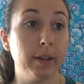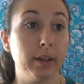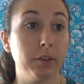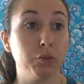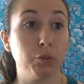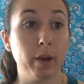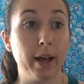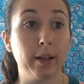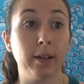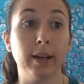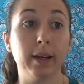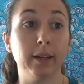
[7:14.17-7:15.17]
As
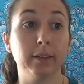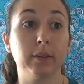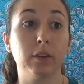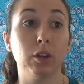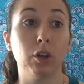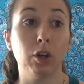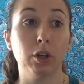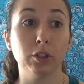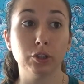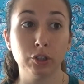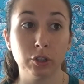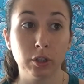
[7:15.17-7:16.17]
well as the
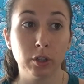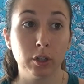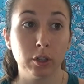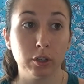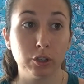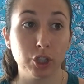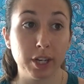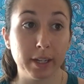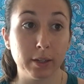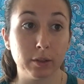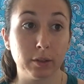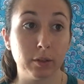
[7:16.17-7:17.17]
large
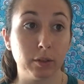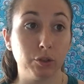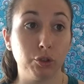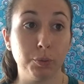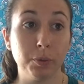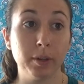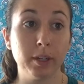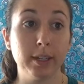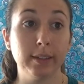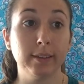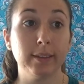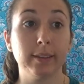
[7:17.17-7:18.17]
chain
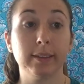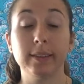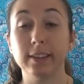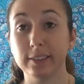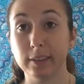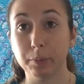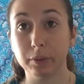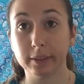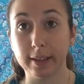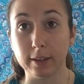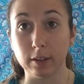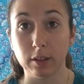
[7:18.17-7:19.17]
supermarkets,
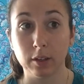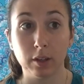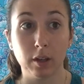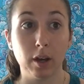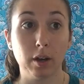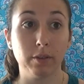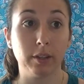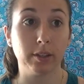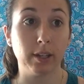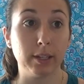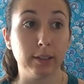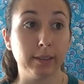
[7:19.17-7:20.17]
60% of the
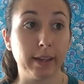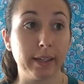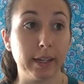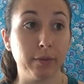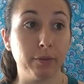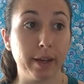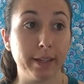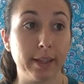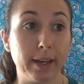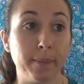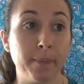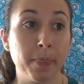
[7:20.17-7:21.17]
studies identified
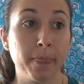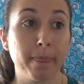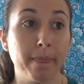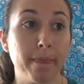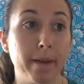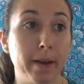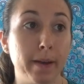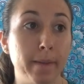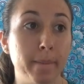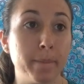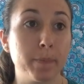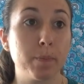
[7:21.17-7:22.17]
that
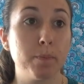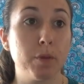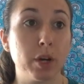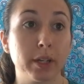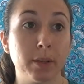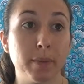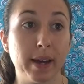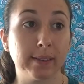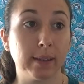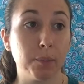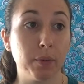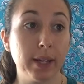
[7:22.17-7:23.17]
the market
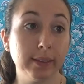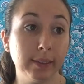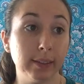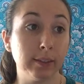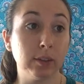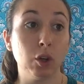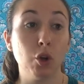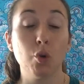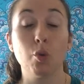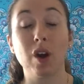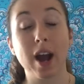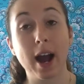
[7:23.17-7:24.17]
basket prices
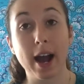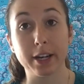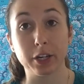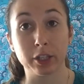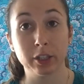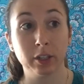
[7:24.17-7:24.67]
were higher.